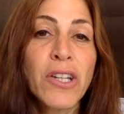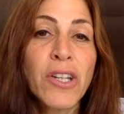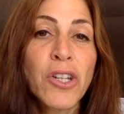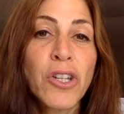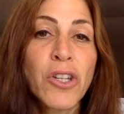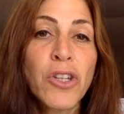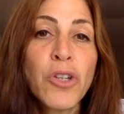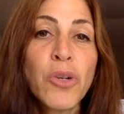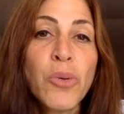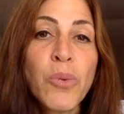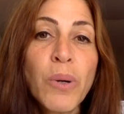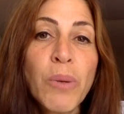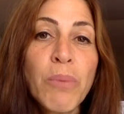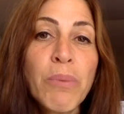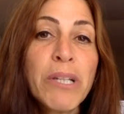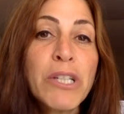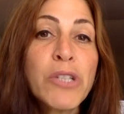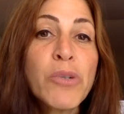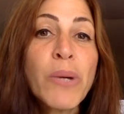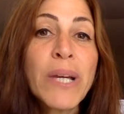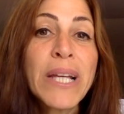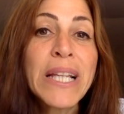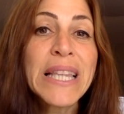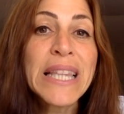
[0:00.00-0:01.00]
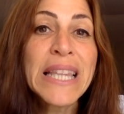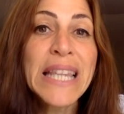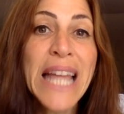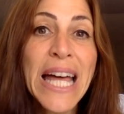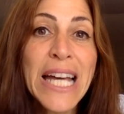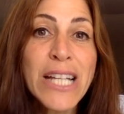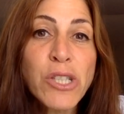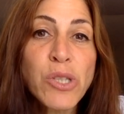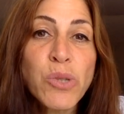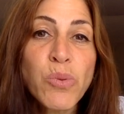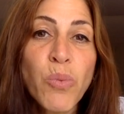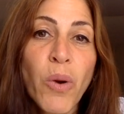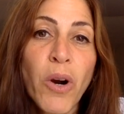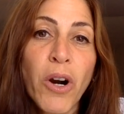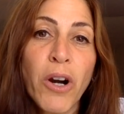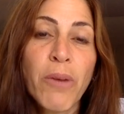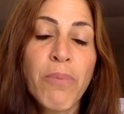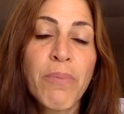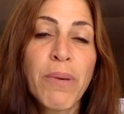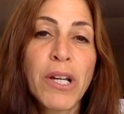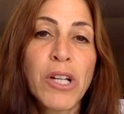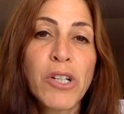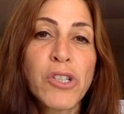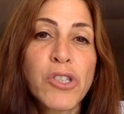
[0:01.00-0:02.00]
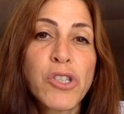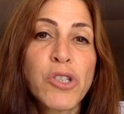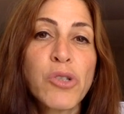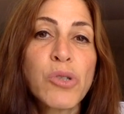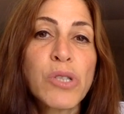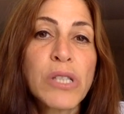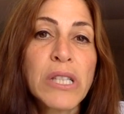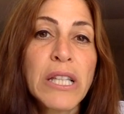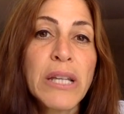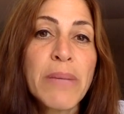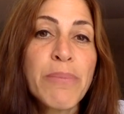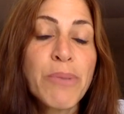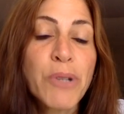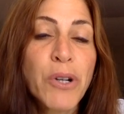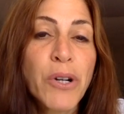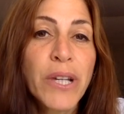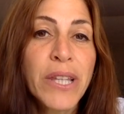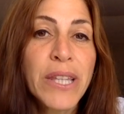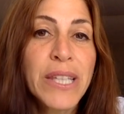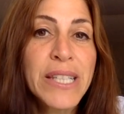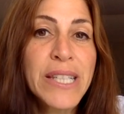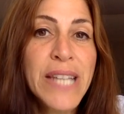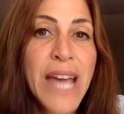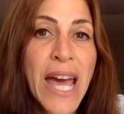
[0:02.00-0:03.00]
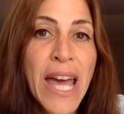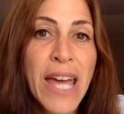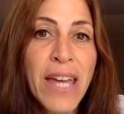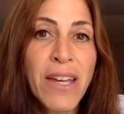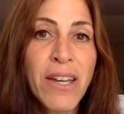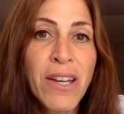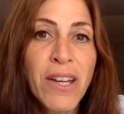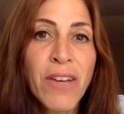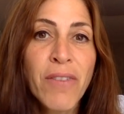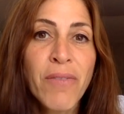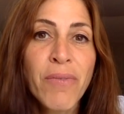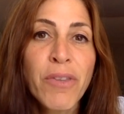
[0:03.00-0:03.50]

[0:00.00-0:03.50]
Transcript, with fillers: you will be doing less work because you sleep during the day.